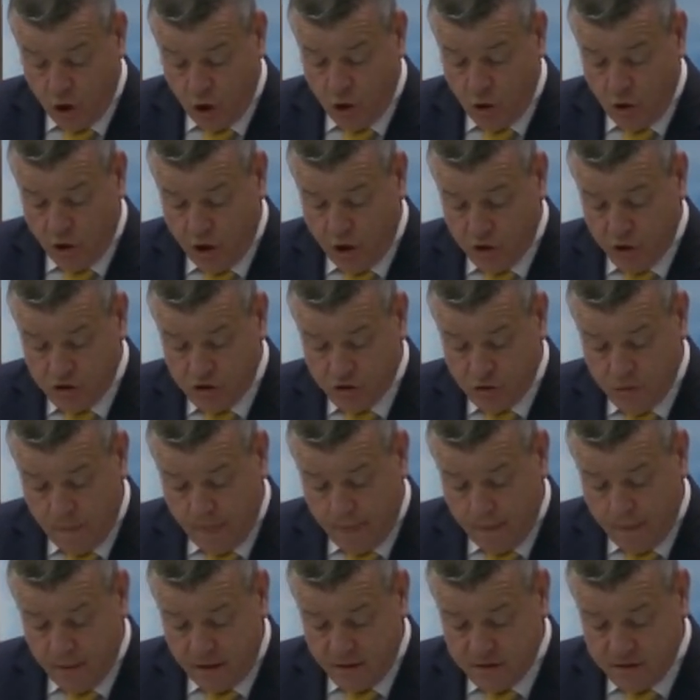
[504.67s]
lawyers
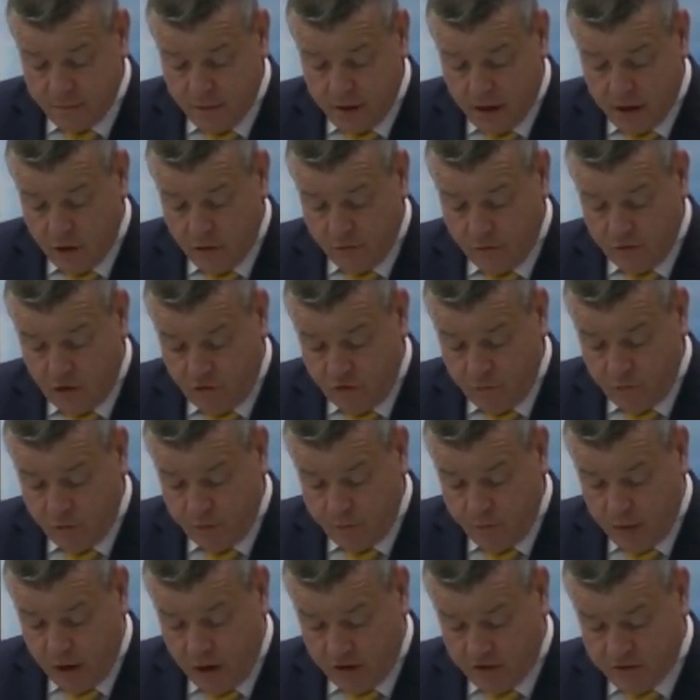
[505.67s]
as a matter of
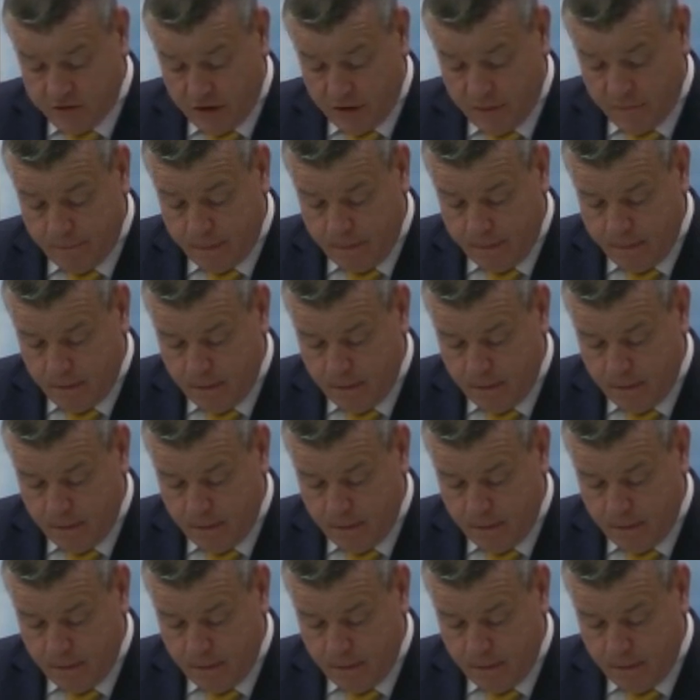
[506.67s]
government policy.